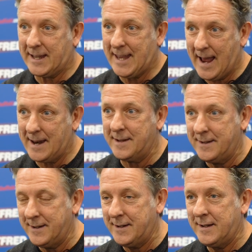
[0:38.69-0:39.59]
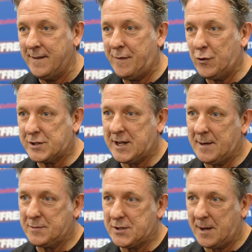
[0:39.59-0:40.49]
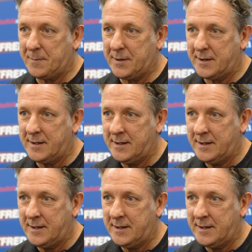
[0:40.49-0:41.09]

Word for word: again, four times a champion,